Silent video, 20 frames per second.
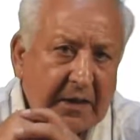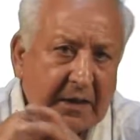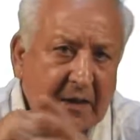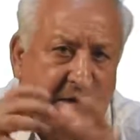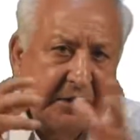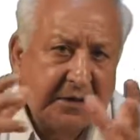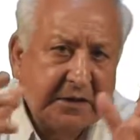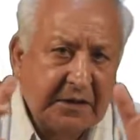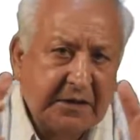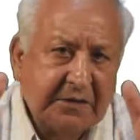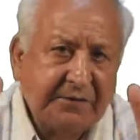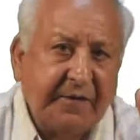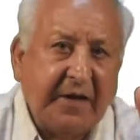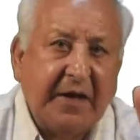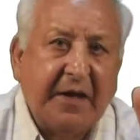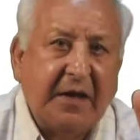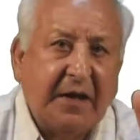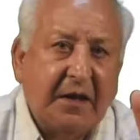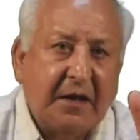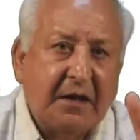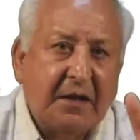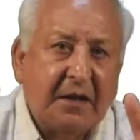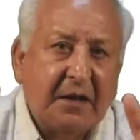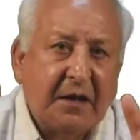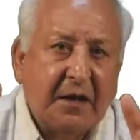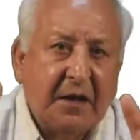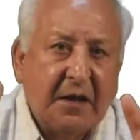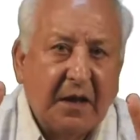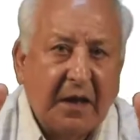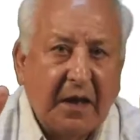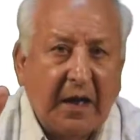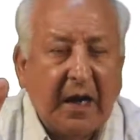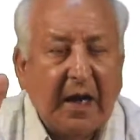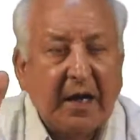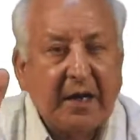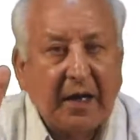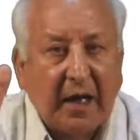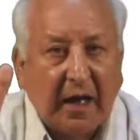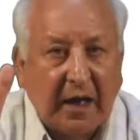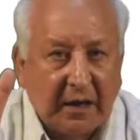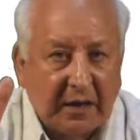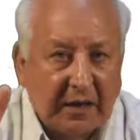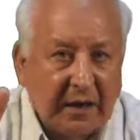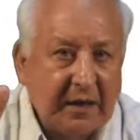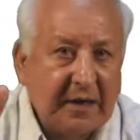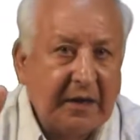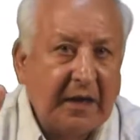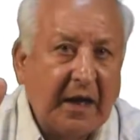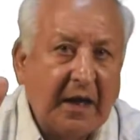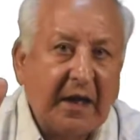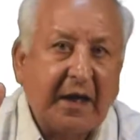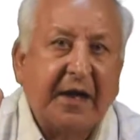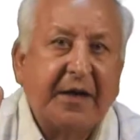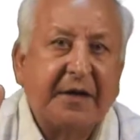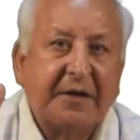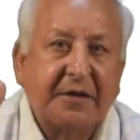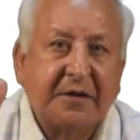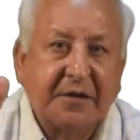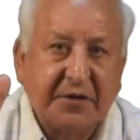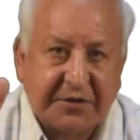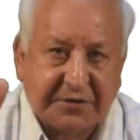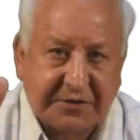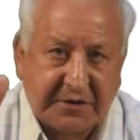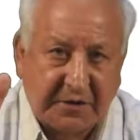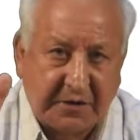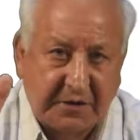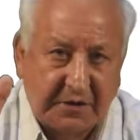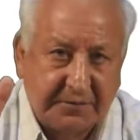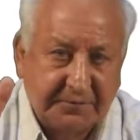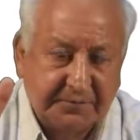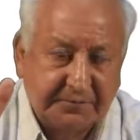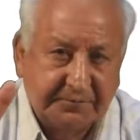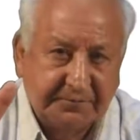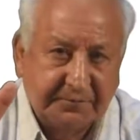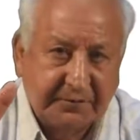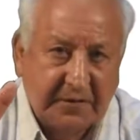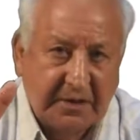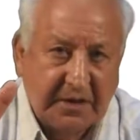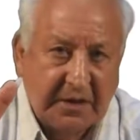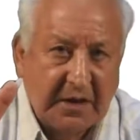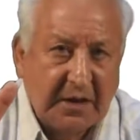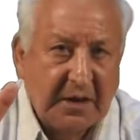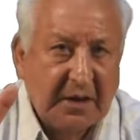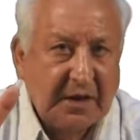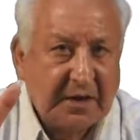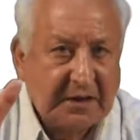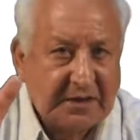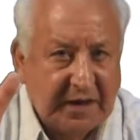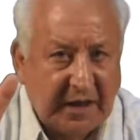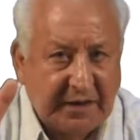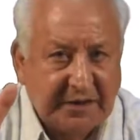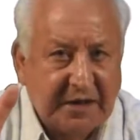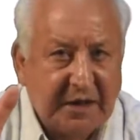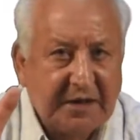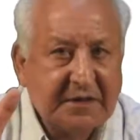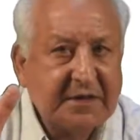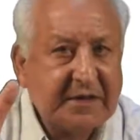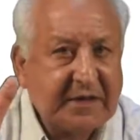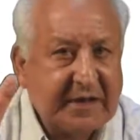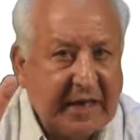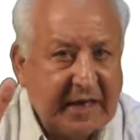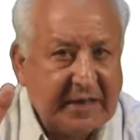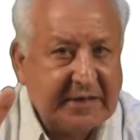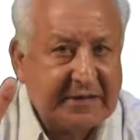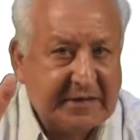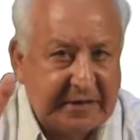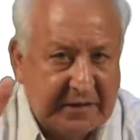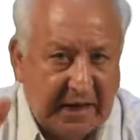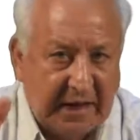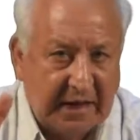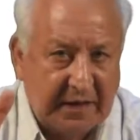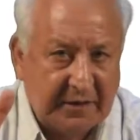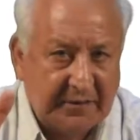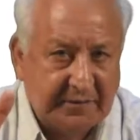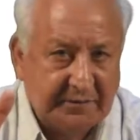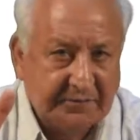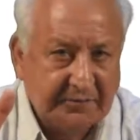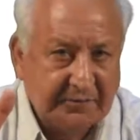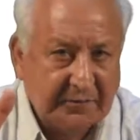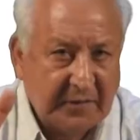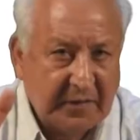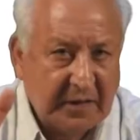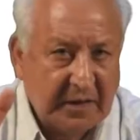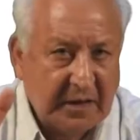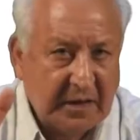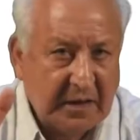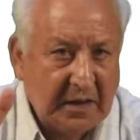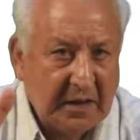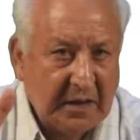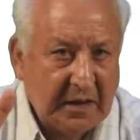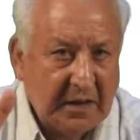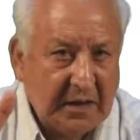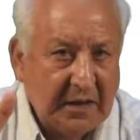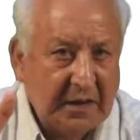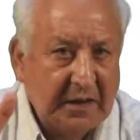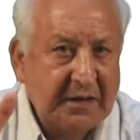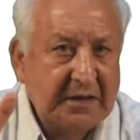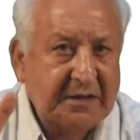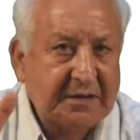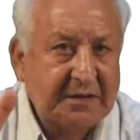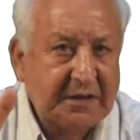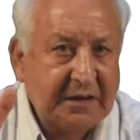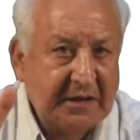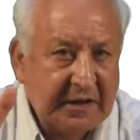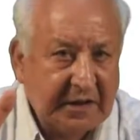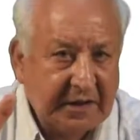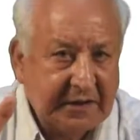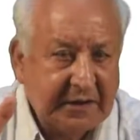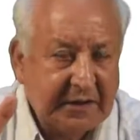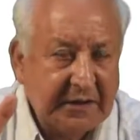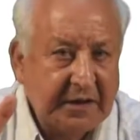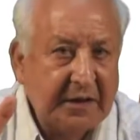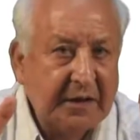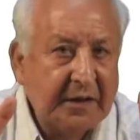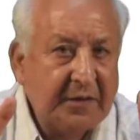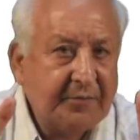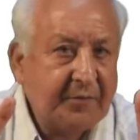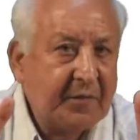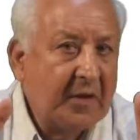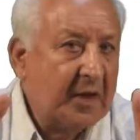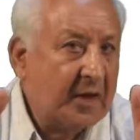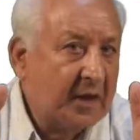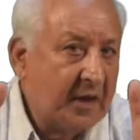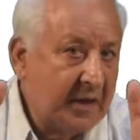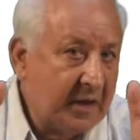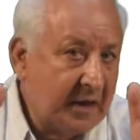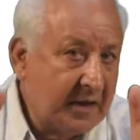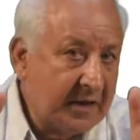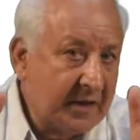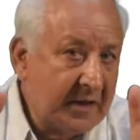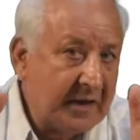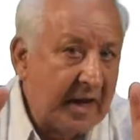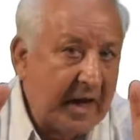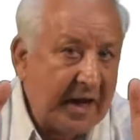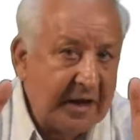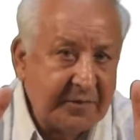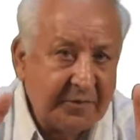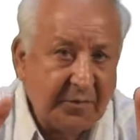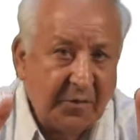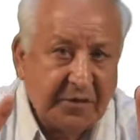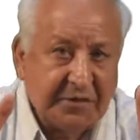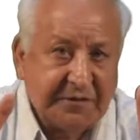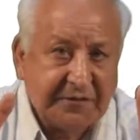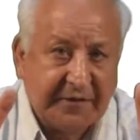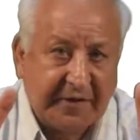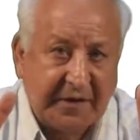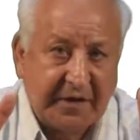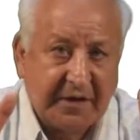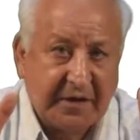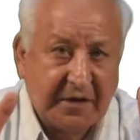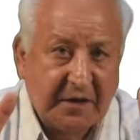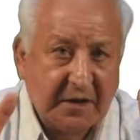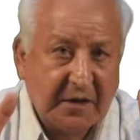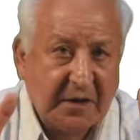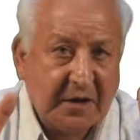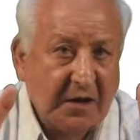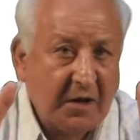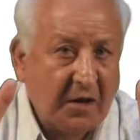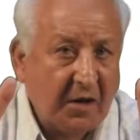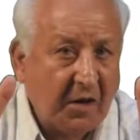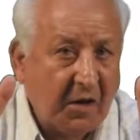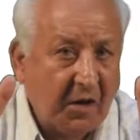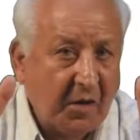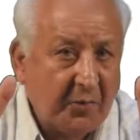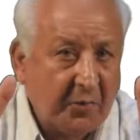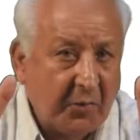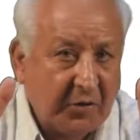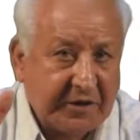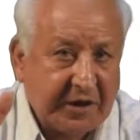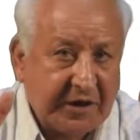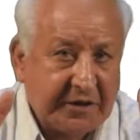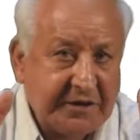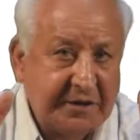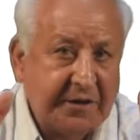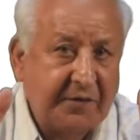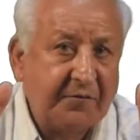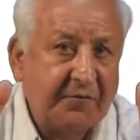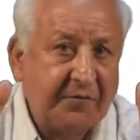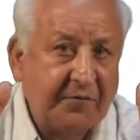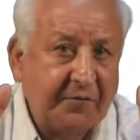In this way, an alkali halide crystal such as KCl is heated in an atmosphere of potassium